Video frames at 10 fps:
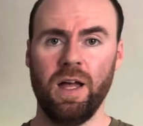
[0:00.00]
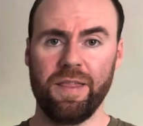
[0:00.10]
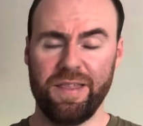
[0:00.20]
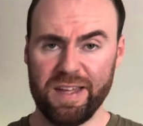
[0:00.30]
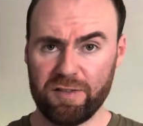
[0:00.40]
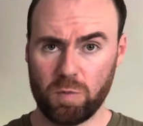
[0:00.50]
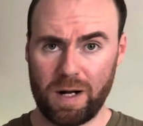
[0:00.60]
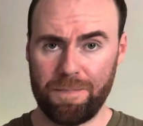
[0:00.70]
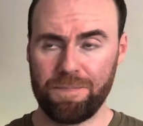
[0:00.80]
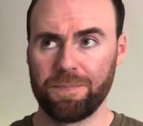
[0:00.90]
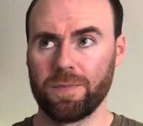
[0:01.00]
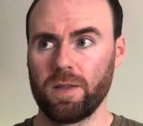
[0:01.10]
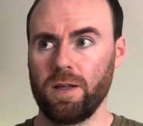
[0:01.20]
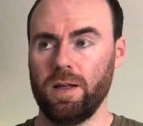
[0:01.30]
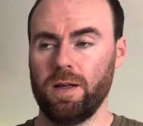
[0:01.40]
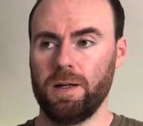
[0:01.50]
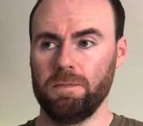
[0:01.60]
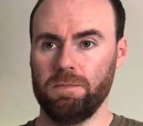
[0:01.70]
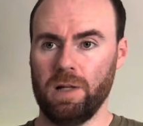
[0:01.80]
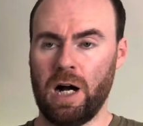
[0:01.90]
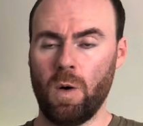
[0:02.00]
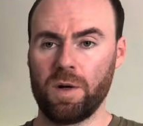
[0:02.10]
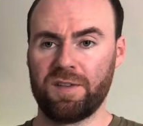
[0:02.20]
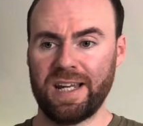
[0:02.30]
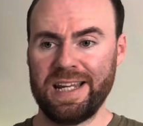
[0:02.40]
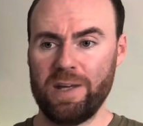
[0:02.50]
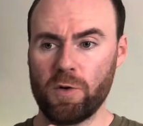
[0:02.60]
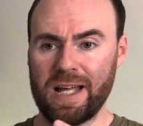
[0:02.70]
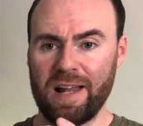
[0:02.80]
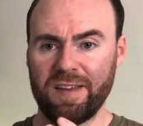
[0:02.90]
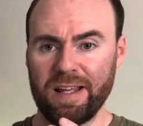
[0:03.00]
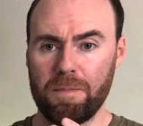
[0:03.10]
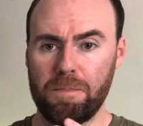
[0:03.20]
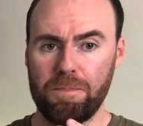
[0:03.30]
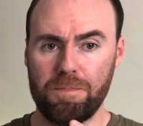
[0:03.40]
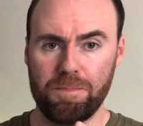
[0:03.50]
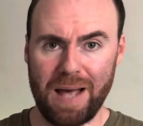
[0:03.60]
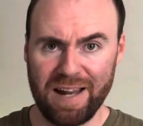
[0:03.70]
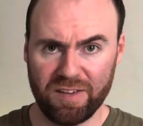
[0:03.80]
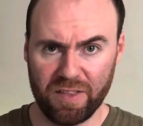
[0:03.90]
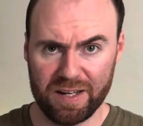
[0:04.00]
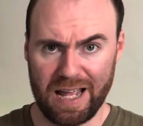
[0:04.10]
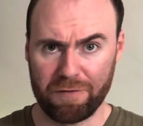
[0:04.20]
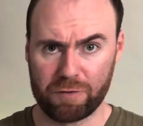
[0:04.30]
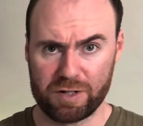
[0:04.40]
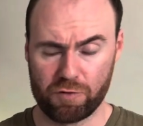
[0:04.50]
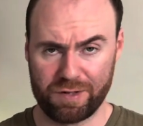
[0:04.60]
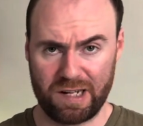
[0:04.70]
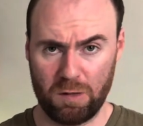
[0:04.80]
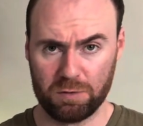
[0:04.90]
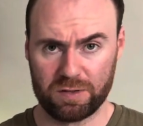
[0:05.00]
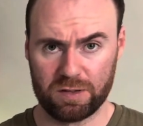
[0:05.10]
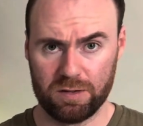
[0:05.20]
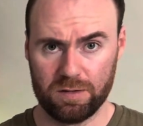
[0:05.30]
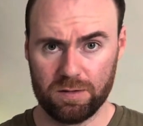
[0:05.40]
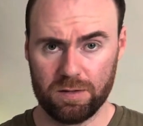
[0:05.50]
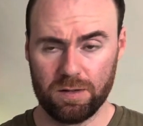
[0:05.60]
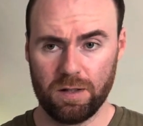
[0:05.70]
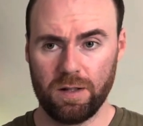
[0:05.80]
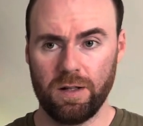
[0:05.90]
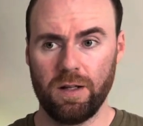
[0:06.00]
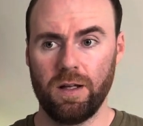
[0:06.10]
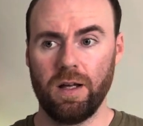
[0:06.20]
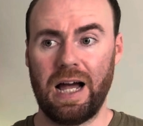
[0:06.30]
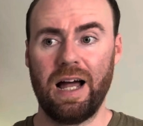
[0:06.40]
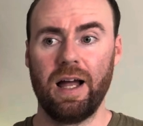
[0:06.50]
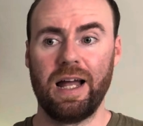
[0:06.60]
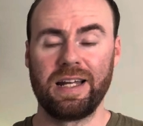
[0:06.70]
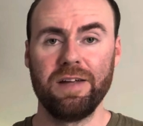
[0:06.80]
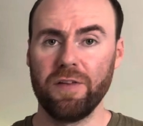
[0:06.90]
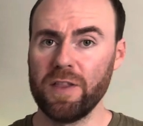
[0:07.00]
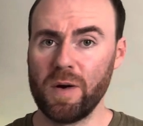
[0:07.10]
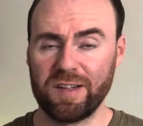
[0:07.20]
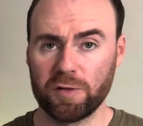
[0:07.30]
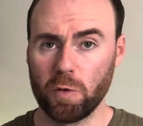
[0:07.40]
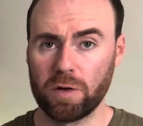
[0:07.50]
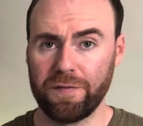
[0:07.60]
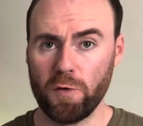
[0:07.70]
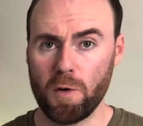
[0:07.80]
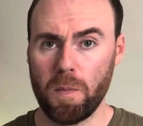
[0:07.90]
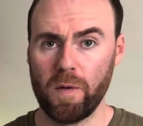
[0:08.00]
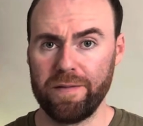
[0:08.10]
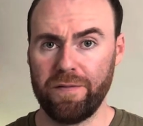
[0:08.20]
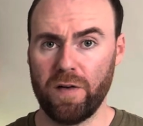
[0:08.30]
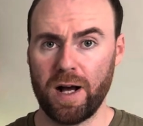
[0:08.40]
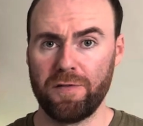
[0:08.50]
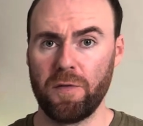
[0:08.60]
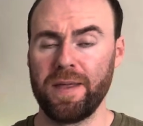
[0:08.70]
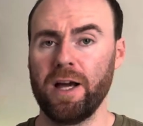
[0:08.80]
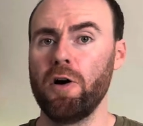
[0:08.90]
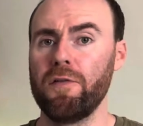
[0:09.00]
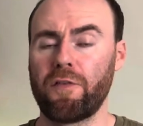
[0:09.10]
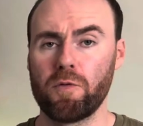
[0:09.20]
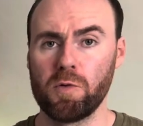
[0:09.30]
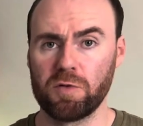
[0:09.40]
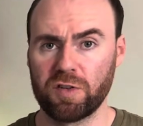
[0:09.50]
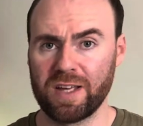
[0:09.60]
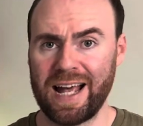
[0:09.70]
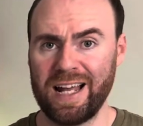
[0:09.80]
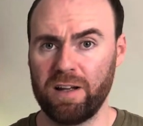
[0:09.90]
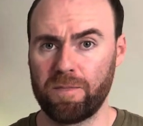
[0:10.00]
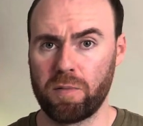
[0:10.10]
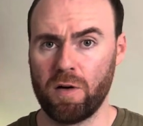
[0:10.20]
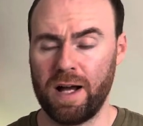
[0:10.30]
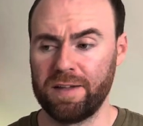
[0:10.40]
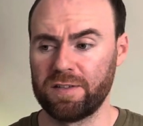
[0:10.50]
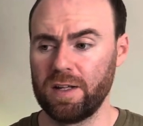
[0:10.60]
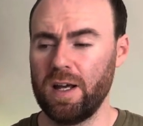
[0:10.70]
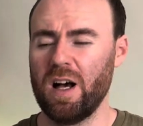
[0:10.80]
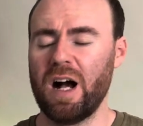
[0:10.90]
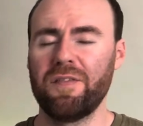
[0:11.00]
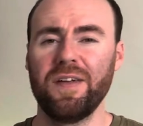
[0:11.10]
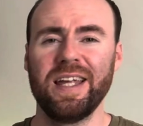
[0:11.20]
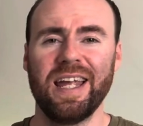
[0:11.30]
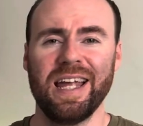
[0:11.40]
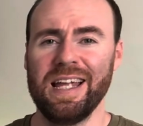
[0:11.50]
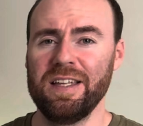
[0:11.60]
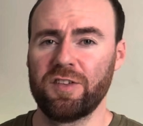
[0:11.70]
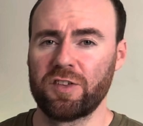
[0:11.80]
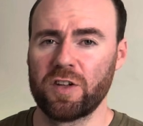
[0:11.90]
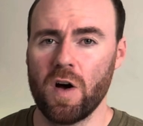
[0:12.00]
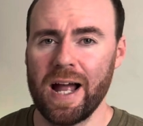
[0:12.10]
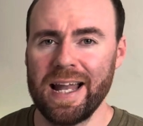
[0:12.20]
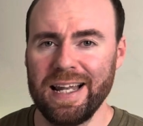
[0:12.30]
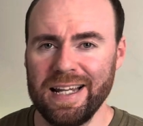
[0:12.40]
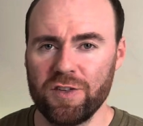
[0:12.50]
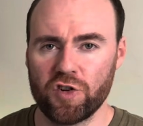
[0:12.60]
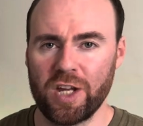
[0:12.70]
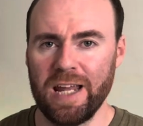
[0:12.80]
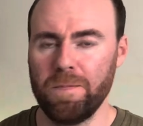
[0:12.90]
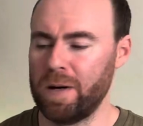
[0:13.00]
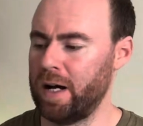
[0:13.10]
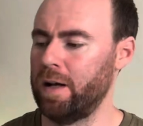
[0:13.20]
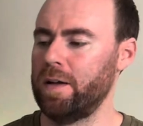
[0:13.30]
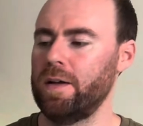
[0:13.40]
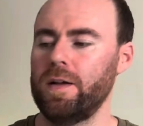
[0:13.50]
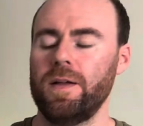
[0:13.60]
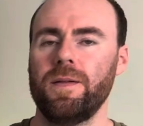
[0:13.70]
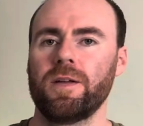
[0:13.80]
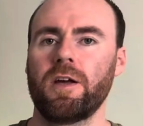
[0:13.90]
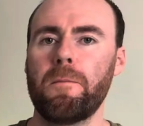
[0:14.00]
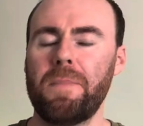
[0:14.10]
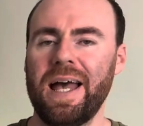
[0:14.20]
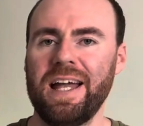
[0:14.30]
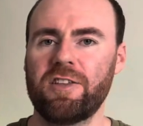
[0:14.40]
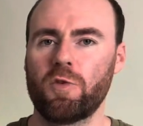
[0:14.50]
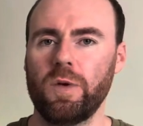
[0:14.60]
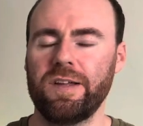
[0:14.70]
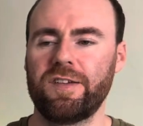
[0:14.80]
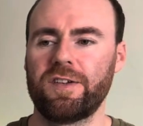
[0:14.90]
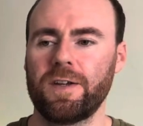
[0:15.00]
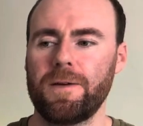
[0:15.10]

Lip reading: This one, I would say you're getting better than average results. And even though it scored a 4.5 on the overall scale of price, I think it is slightly cheaper compared to its